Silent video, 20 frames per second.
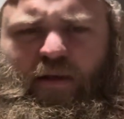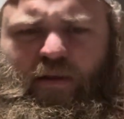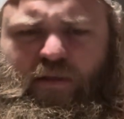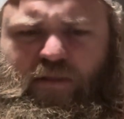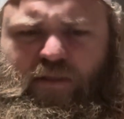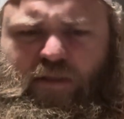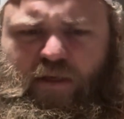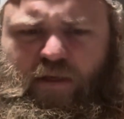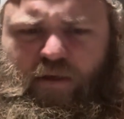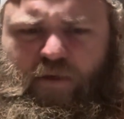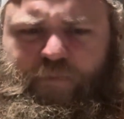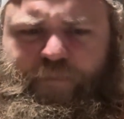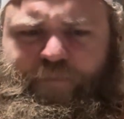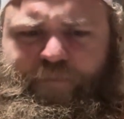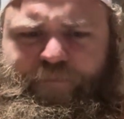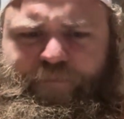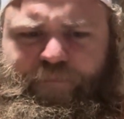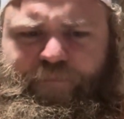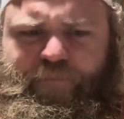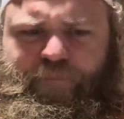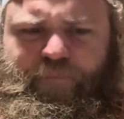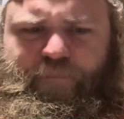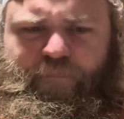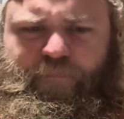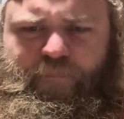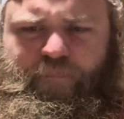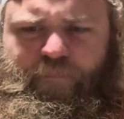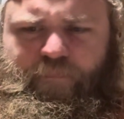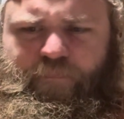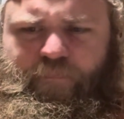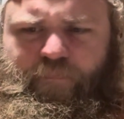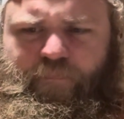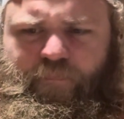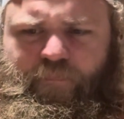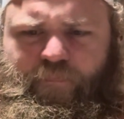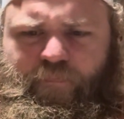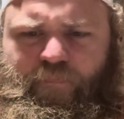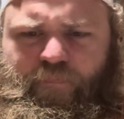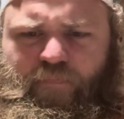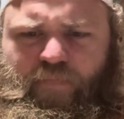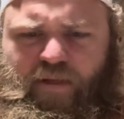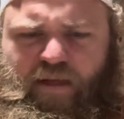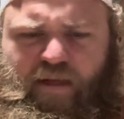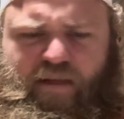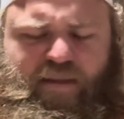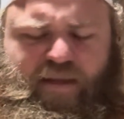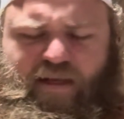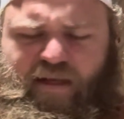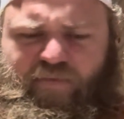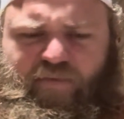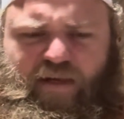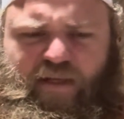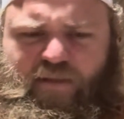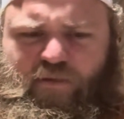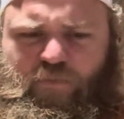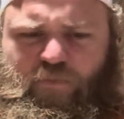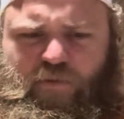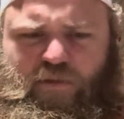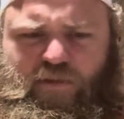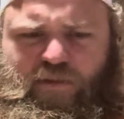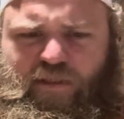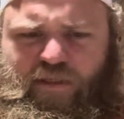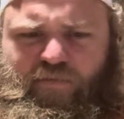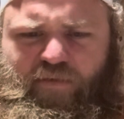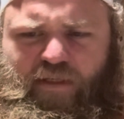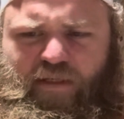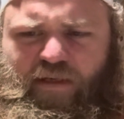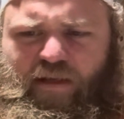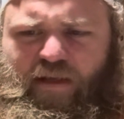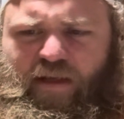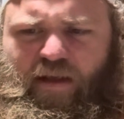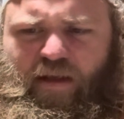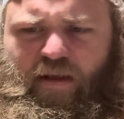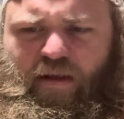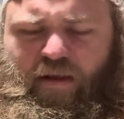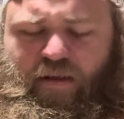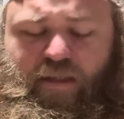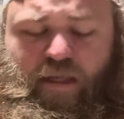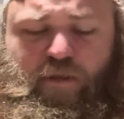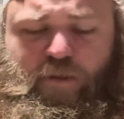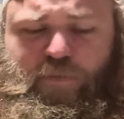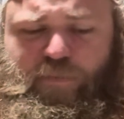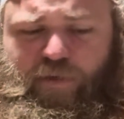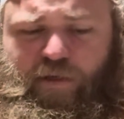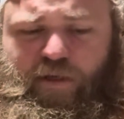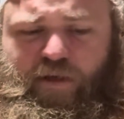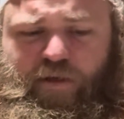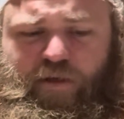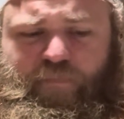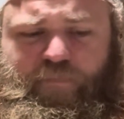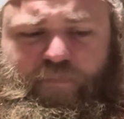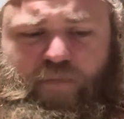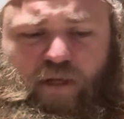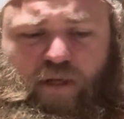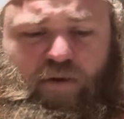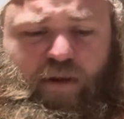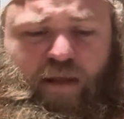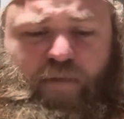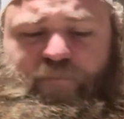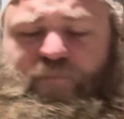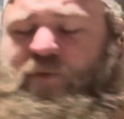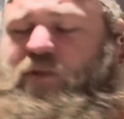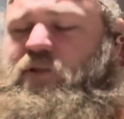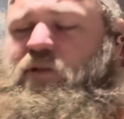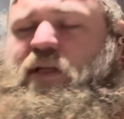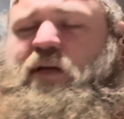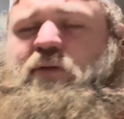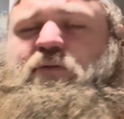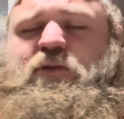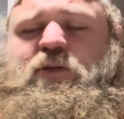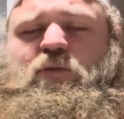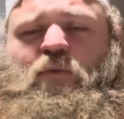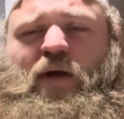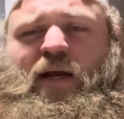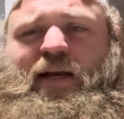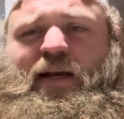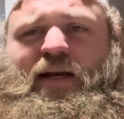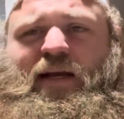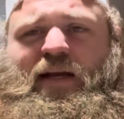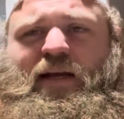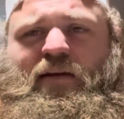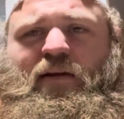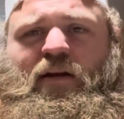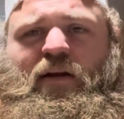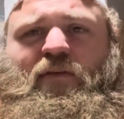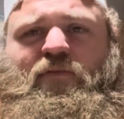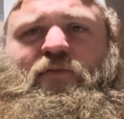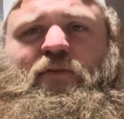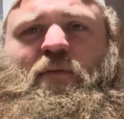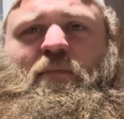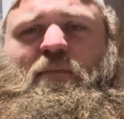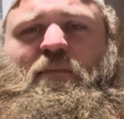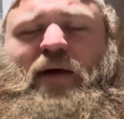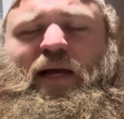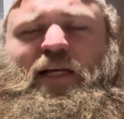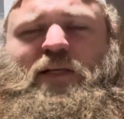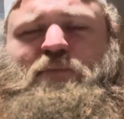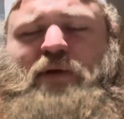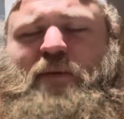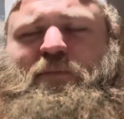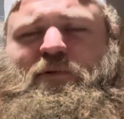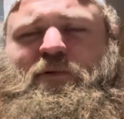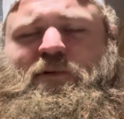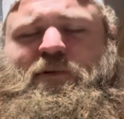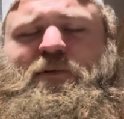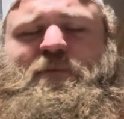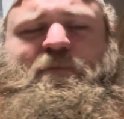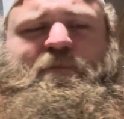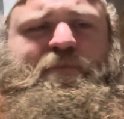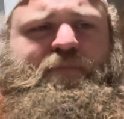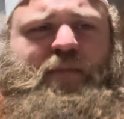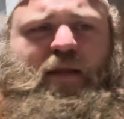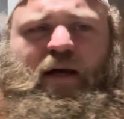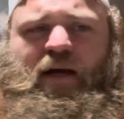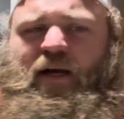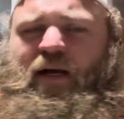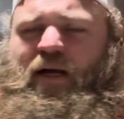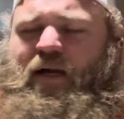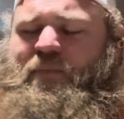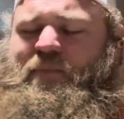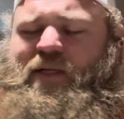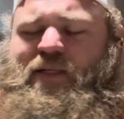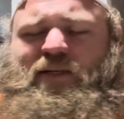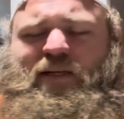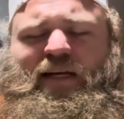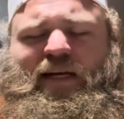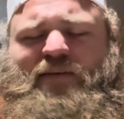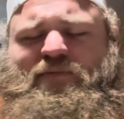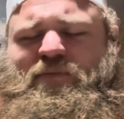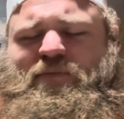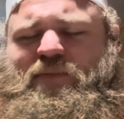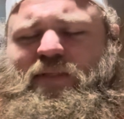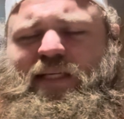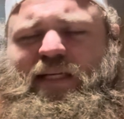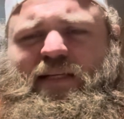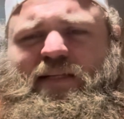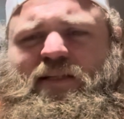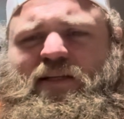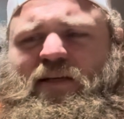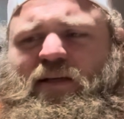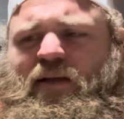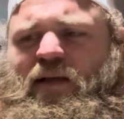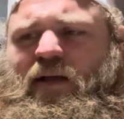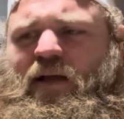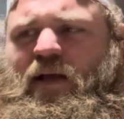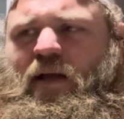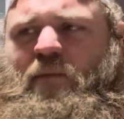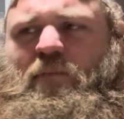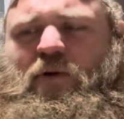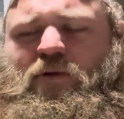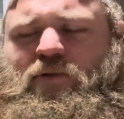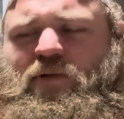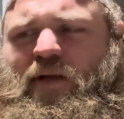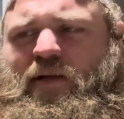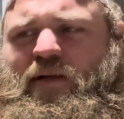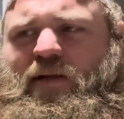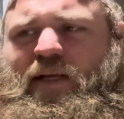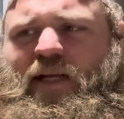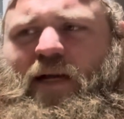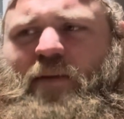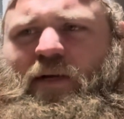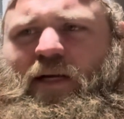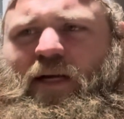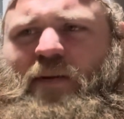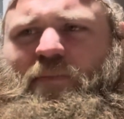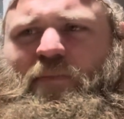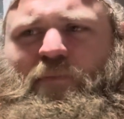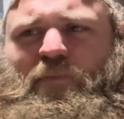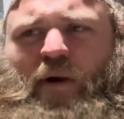So I think I've got the worst of it. That was pretty good. Okay, so that was the White Knight from Mike's Peppers. Um, he's going to have some seeds most likely coming up.